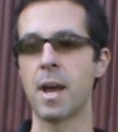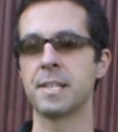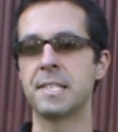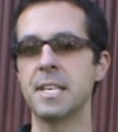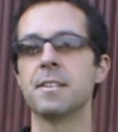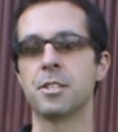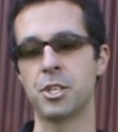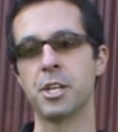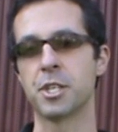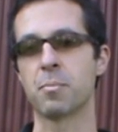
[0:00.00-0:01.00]
I see as a
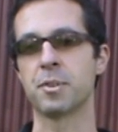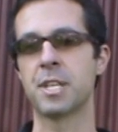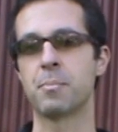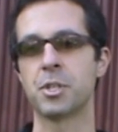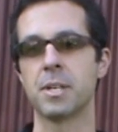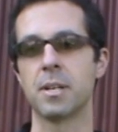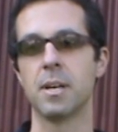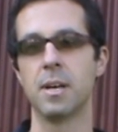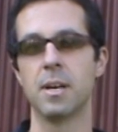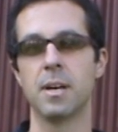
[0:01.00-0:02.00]
changing perception,
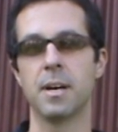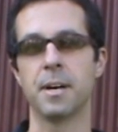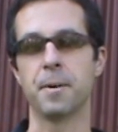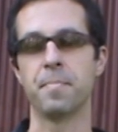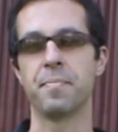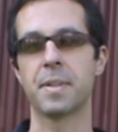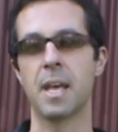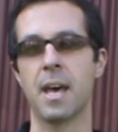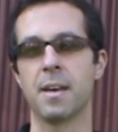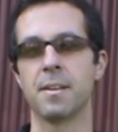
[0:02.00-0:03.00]

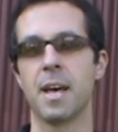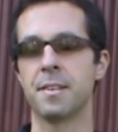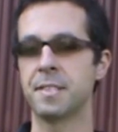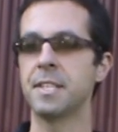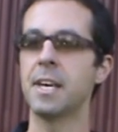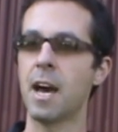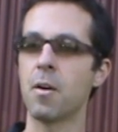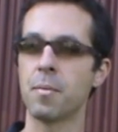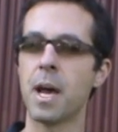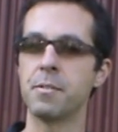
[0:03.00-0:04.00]
and see
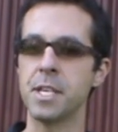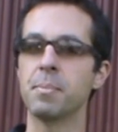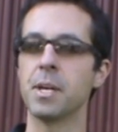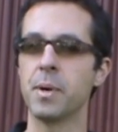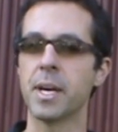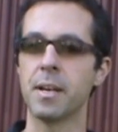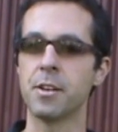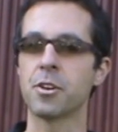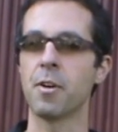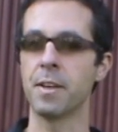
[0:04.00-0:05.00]
how deeply we can
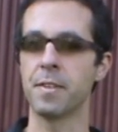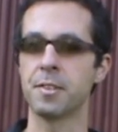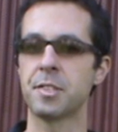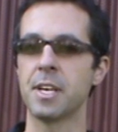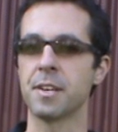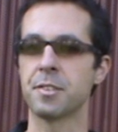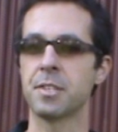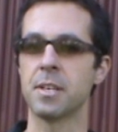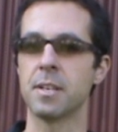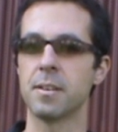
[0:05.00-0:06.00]
integrate these things
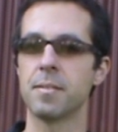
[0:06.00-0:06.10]
to